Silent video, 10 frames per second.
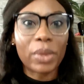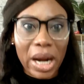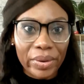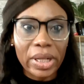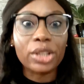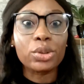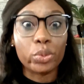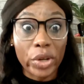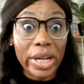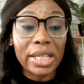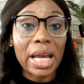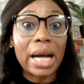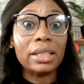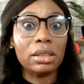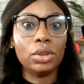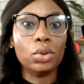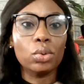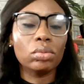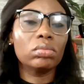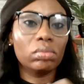carrying out raids and
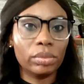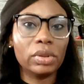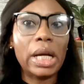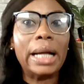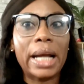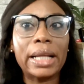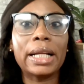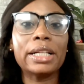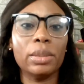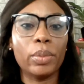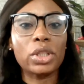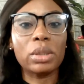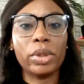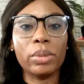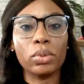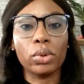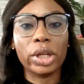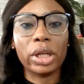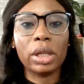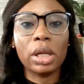and Highland deporting people.
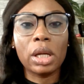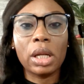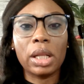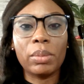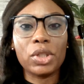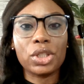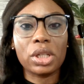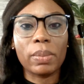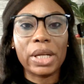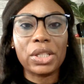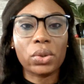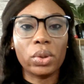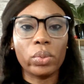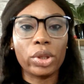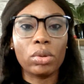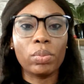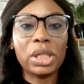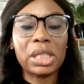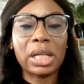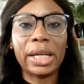Okay, let me share my screen with you.
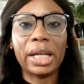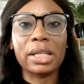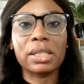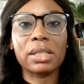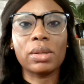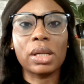Please like as